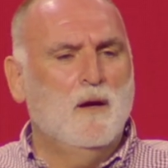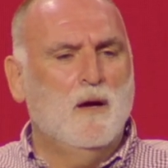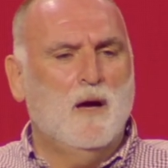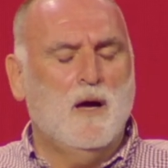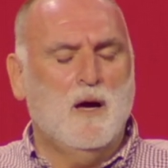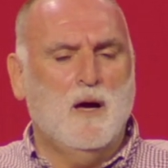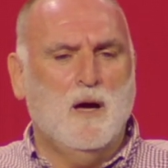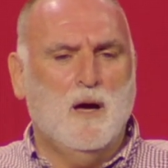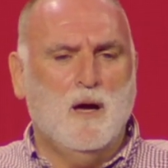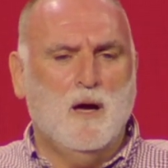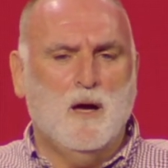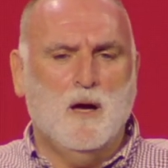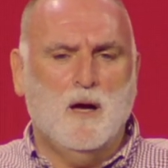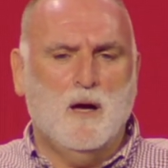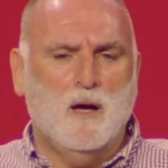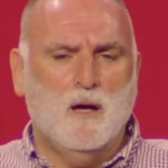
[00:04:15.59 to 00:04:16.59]

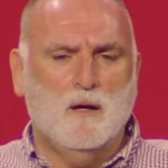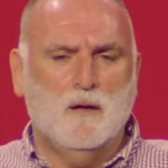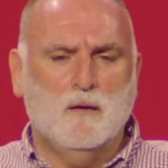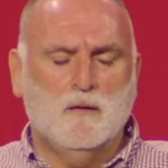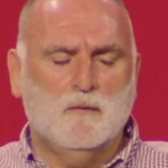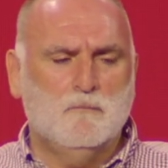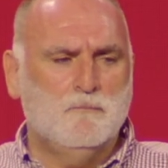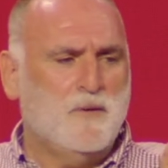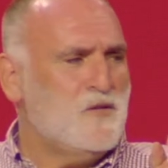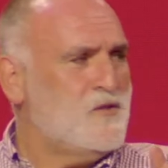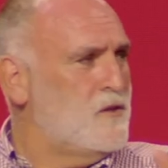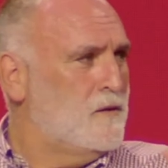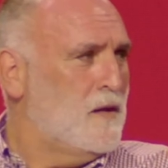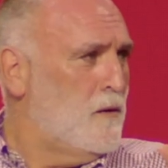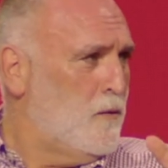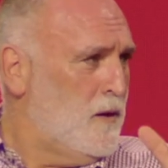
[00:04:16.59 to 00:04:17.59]
Uh,
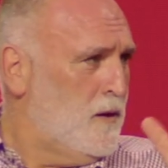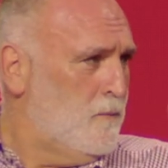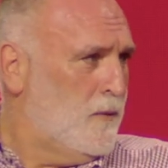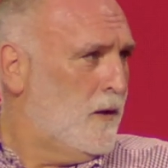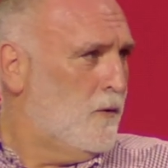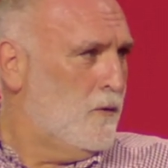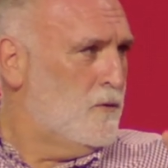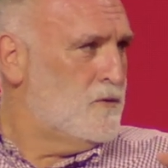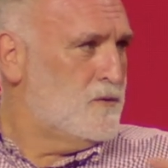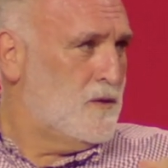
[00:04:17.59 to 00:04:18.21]
visionary because